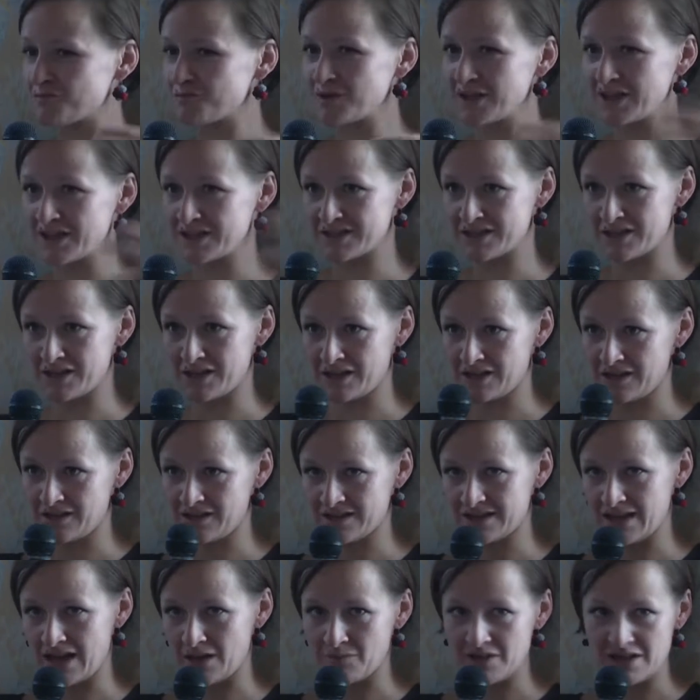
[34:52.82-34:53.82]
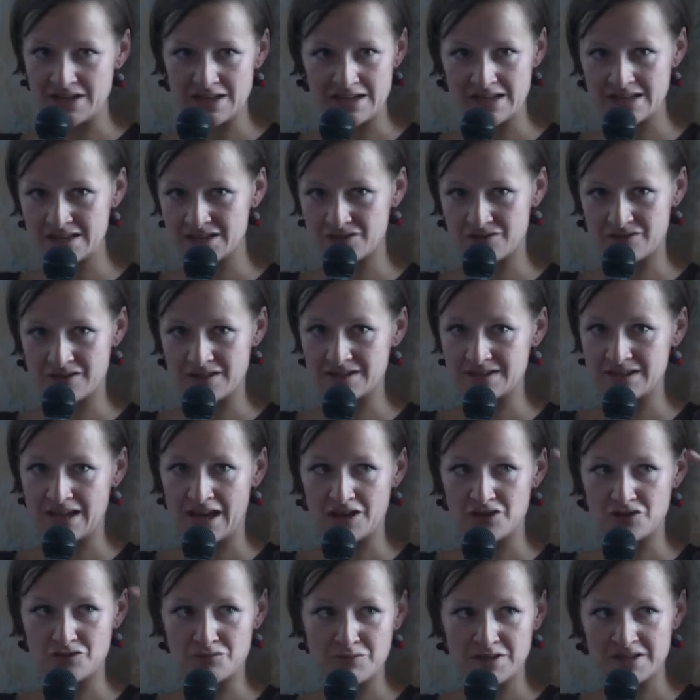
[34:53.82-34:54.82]
because this Armenian history is
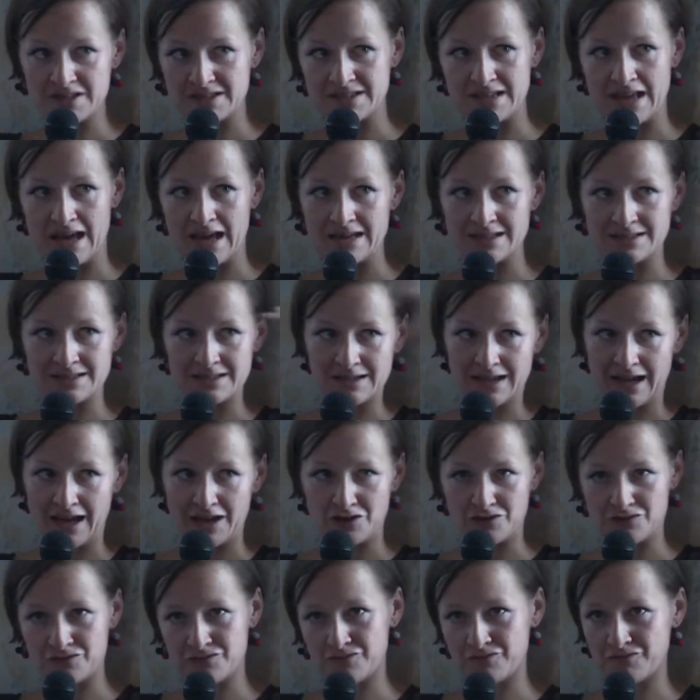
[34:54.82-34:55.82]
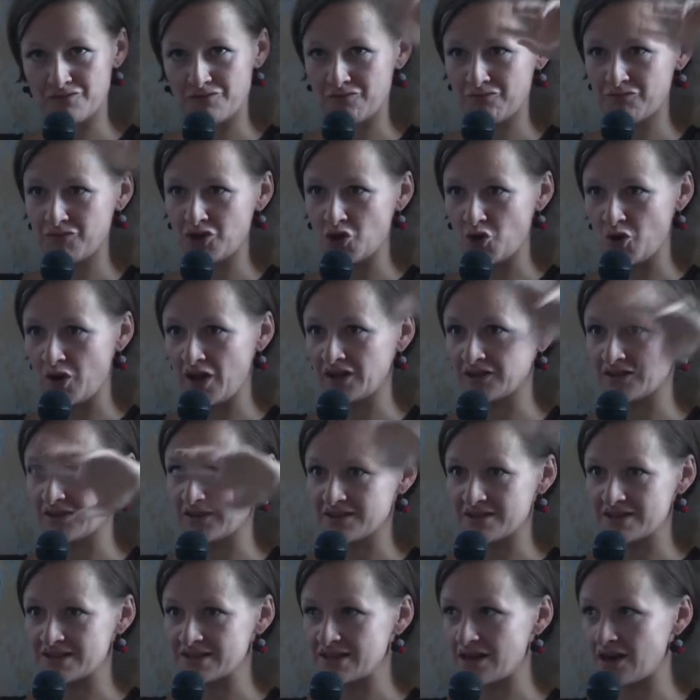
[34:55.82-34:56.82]
kind of mythicized and kind of, held in
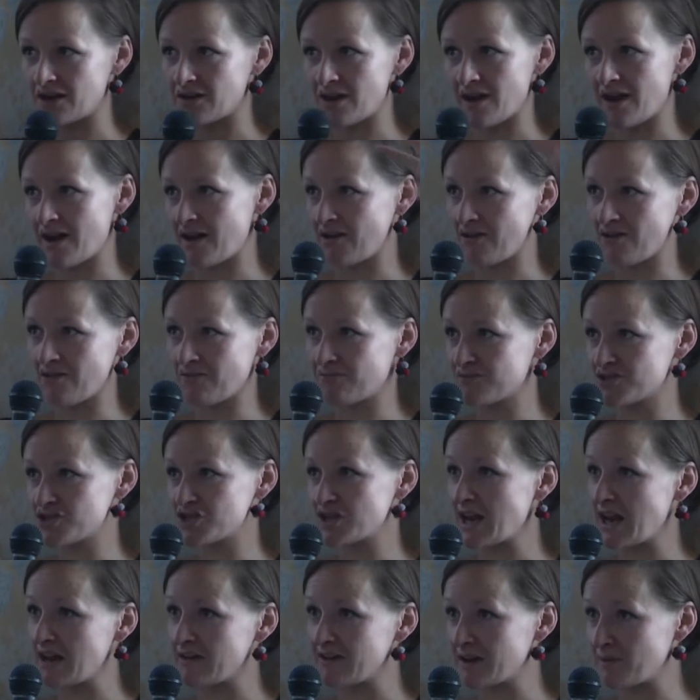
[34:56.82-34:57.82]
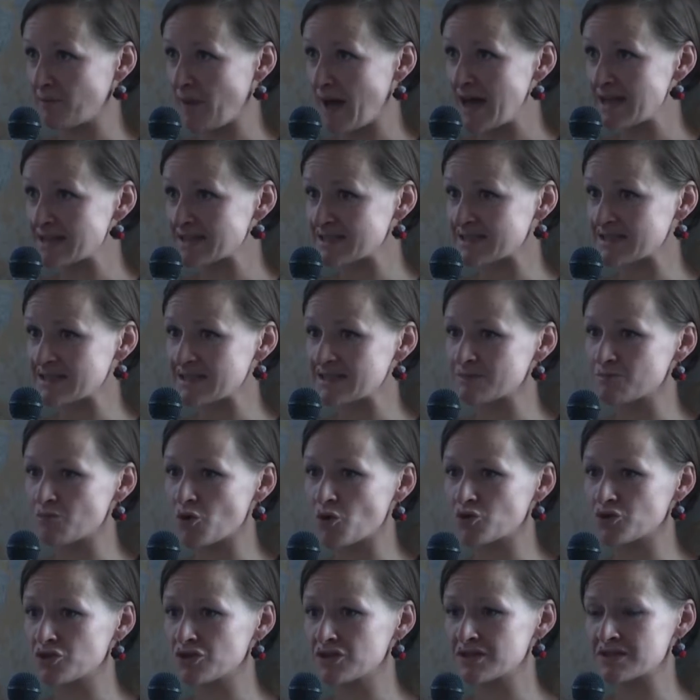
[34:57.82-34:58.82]
this generic pastness
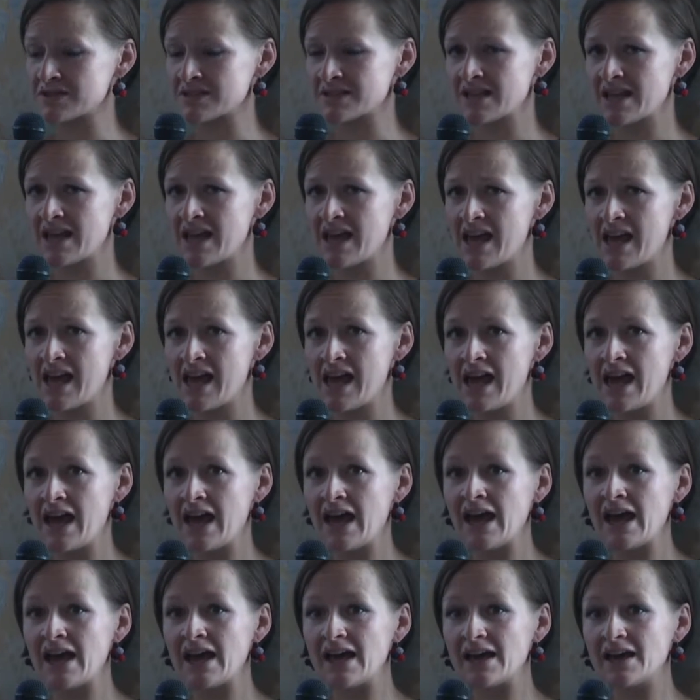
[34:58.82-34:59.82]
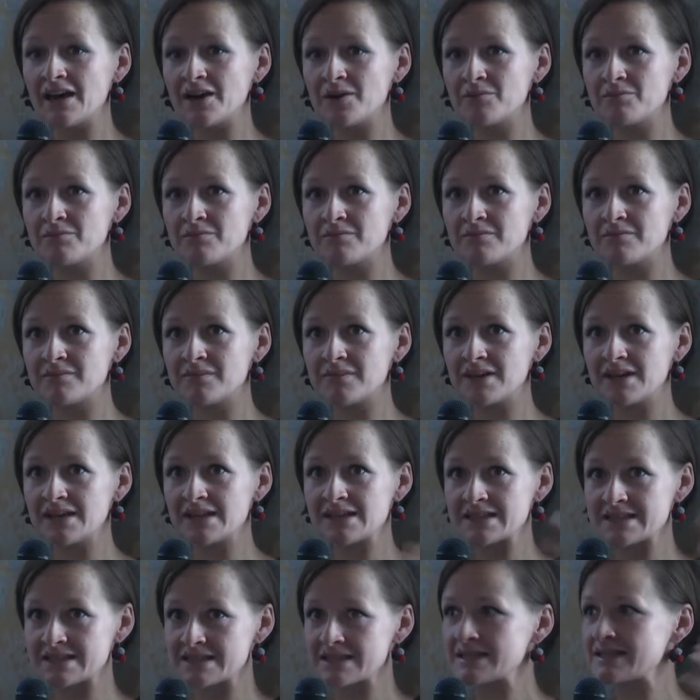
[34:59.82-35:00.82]
modus, it
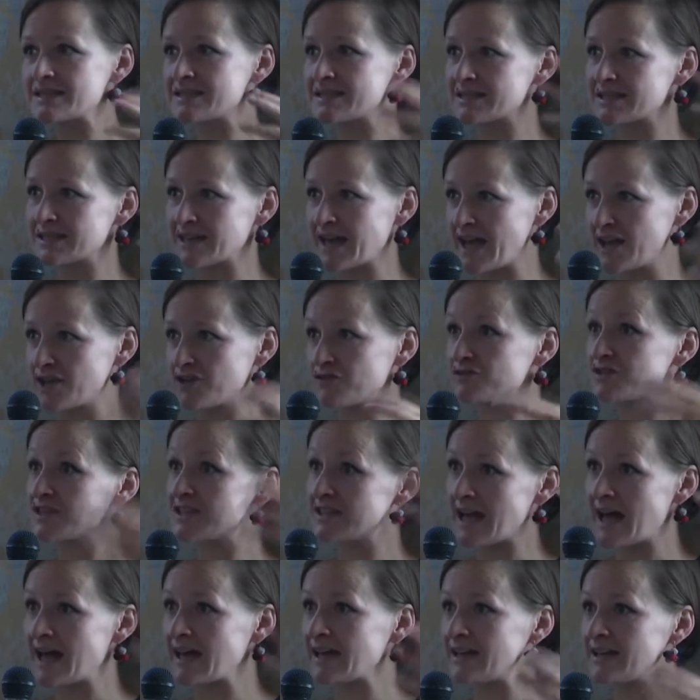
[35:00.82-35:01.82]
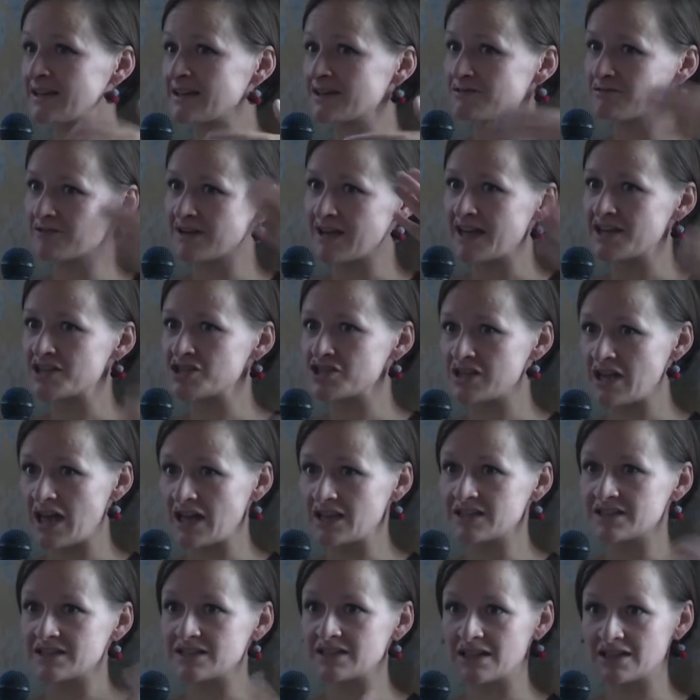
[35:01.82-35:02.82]
assists in kind of denying the
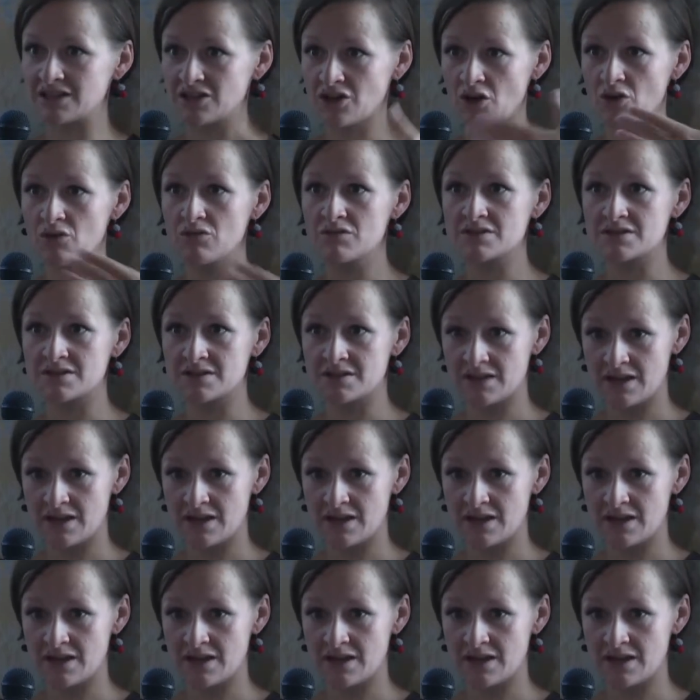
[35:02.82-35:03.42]
relationality that goes